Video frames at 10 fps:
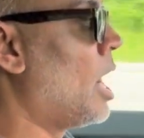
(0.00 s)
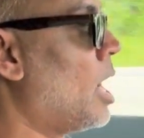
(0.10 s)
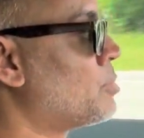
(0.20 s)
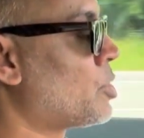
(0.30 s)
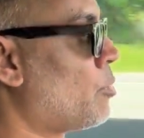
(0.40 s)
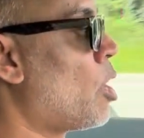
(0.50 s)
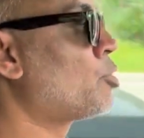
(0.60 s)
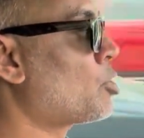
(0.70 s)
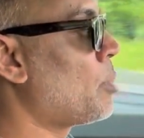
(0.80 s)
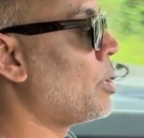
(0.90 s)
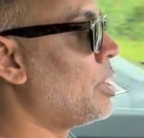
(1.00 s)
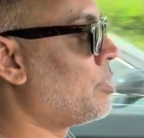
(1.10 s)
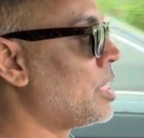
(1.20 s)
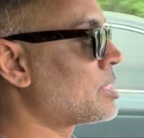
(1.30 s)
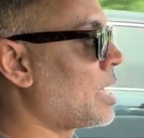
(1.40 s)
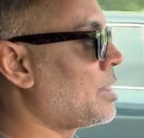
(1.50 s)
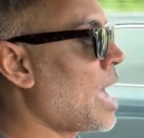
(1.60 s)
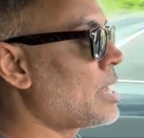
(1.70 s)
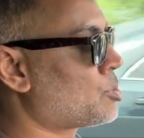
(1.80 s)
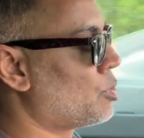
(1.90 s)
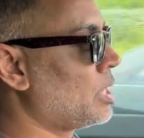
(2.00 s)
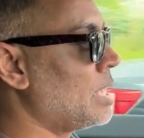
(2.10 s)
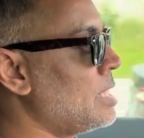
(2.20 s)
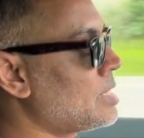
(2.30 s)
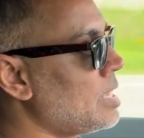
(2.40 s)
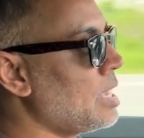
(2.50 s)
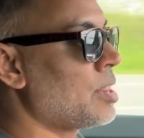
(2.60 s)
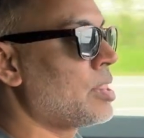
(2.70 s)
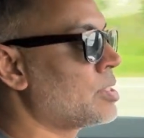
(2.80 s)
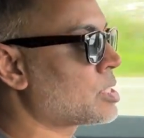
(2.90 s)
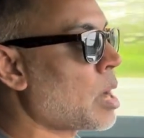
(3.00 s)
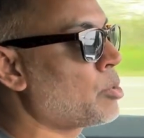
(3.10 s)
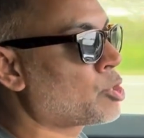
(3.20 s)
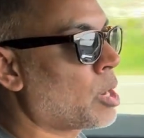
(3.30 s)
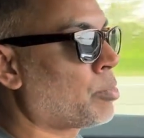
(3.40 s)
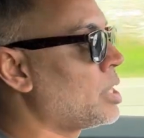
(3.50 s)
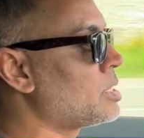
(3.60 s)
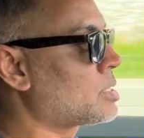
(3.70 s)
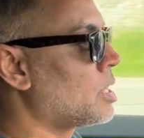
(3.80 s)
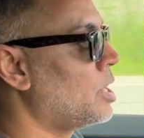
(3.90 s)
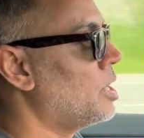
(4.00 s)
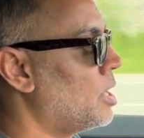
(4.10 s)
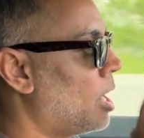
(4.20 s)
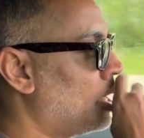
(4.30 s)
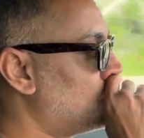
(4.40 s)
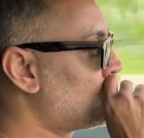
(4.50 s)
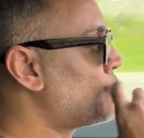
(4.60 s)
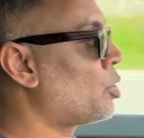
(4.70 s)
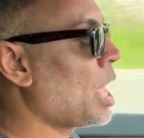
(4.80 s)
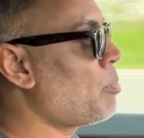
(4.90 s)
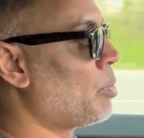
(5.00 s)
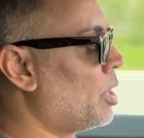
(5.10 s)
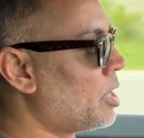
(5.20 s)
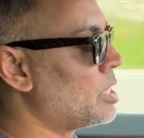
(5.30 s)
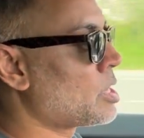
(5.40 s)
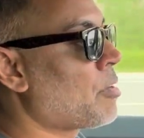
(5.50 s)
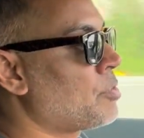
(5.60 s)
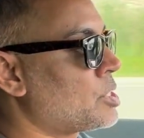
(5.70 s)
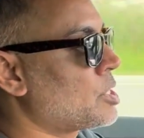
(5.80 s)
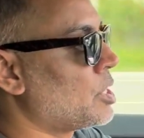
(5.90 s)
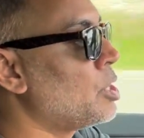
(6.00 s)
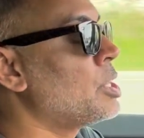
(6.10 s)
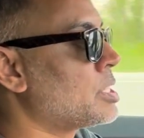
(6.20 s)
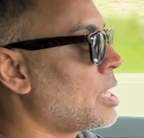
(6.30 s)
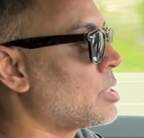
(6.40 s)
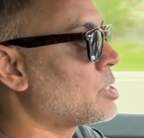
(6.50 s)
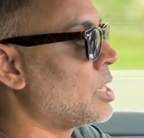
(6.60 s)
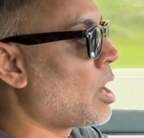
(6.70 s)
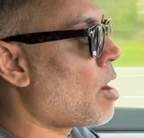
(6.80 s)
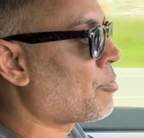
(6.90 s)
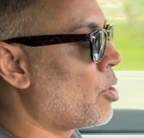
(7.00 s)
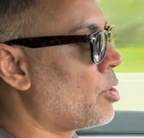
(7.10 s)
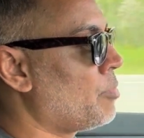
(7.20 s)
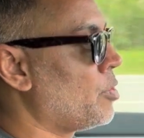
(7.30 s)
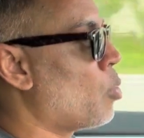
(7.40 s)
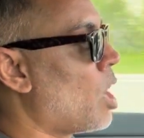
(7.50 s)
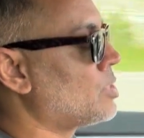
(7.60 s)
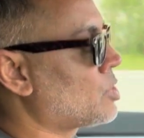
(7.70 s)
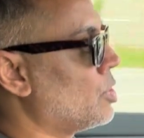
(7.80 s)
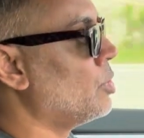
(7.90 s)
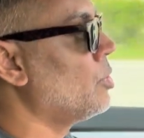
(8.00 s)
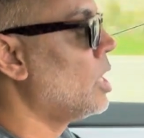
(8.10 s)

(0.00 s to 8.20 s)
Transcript: So road tripping and things like that is really easy. And then the Cybertruck brings additional capabilities. Obviously, you can take this thing off-road if you want to.